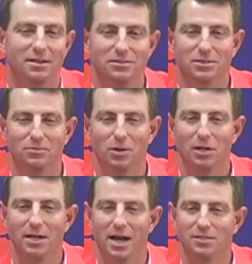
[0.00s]
some
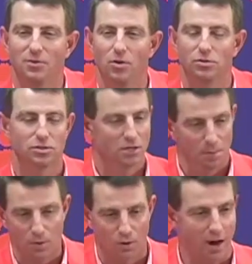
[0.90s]
really nice folks, a
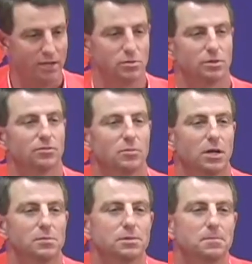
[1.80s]
couple of graduates from
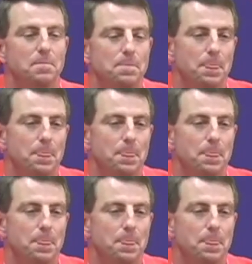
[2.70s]
Clemson.